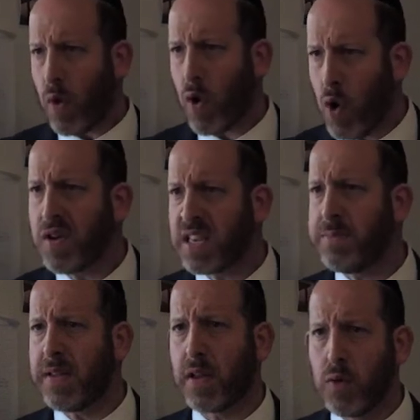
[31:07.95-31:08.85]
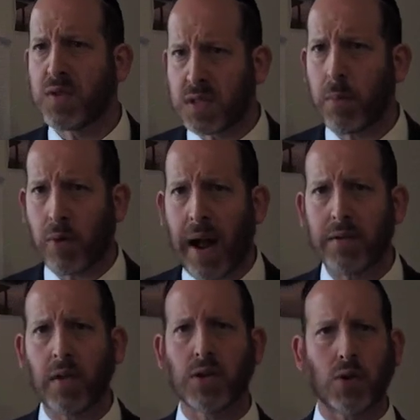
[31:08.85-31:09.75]
causes me to lose some ground
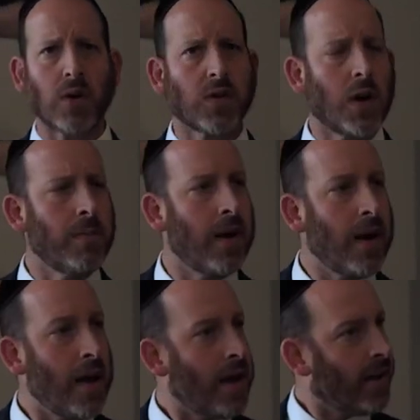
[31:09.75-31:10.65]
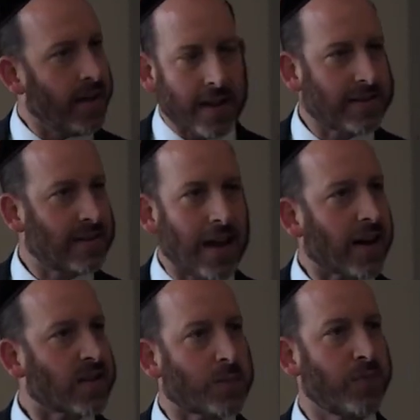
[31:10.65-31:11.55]
in the short term, it's not
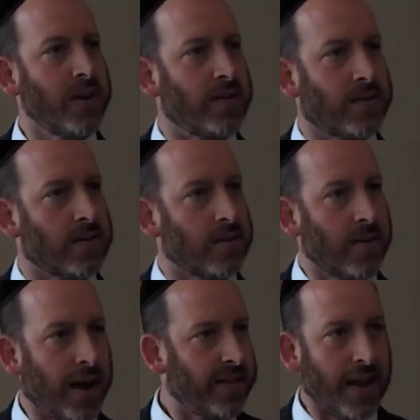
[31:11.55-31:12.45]
a sprint, right?